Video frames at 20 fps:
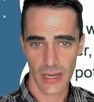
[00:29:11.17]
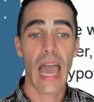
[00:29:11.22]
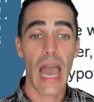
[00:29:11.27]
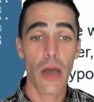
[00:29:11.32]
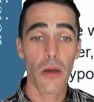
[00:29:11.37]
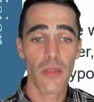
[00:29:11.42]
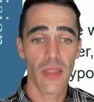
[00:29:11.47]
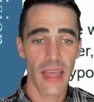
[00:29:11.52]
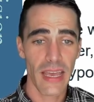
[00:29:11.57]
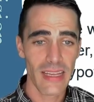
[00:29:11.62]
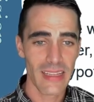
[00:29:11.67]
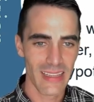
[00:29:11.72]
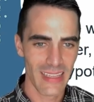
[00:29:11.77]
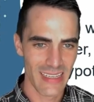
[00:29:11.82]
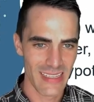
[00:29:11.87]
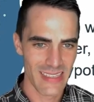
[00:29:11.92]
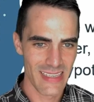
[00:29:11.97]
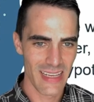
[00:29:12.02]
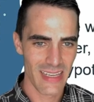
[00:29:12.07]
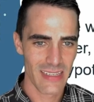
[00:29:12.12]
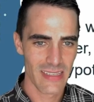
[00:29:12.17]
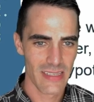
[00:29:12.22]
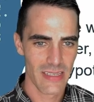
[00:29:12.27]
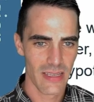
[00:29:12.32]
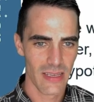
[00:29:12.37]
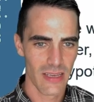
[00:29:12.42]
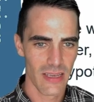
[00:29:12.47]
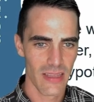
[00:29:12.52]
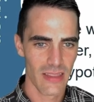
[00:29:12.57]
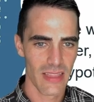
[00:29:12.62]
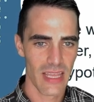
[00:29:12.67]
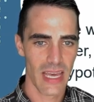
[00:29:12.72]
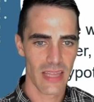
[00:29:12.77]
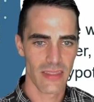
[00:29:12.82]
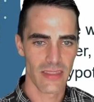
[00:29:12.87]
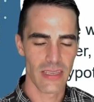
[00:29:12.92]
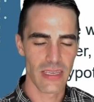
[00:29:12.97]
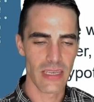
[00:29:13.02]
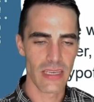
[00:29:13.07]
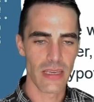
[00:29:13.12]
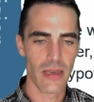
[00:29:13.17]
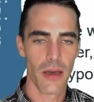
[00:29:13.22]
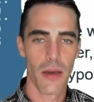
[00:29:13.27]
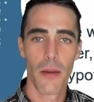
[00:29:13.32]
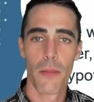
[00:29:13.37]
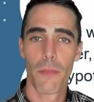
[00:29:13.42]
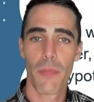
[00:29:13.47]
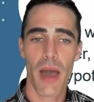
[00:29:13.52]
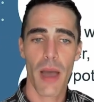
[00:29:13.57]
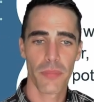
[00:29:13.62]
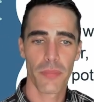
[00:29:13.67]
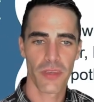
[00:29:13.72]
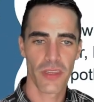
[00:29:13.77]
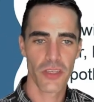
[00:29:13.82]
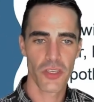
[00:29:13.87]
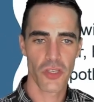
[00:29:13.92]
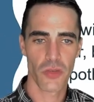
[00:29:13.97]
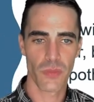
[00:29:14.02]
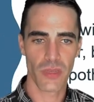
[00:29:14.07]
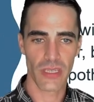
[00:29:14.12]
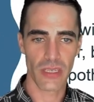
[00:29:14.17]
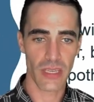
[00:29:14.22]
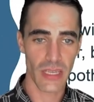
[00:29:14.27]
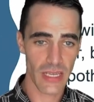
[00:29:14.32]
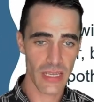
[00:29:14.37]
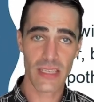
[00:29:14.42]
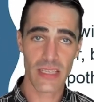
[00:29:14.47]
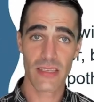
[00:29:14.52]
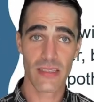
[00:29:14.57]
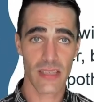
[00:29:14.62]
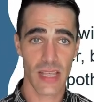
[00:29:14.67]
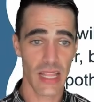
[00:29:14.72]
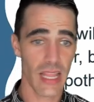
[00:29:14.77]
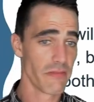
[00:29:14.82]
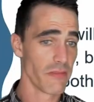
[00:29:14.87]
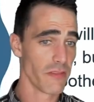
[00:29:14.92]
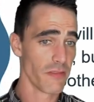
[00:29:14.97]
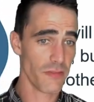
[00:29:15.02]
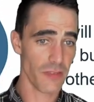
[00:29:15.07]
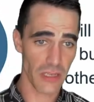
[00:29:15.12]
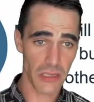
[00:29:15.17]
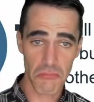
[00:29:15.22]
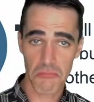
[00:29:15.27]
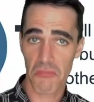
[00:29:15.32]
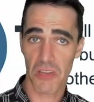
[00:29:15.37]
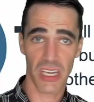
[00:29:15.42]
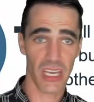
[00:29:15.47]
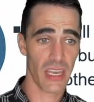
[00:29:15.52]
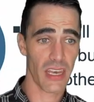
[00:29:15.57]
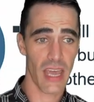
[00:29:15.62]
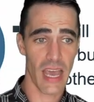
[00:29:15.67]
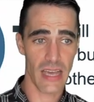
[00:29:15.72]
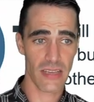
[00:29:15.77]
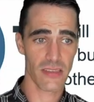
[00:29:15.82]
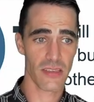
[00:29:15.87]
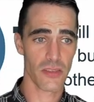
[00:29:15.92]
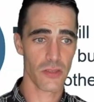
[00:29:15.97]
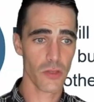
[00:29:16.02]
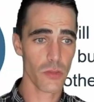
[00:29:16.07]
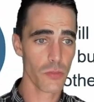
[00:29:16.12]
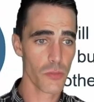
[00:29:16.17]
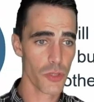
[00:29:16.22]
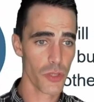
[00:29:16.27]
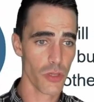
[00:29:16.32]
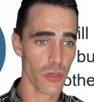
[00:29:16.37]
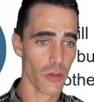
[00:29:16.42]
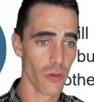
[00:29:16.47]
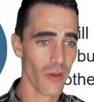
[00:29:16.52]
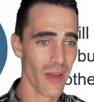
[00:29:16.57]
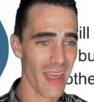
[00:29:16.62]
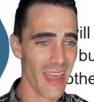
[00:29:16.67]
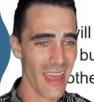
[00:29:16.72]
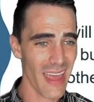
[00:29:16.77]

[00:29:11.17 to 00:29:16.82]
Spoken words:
How likely is it that the population mean is 11 feet, again, as assumed true,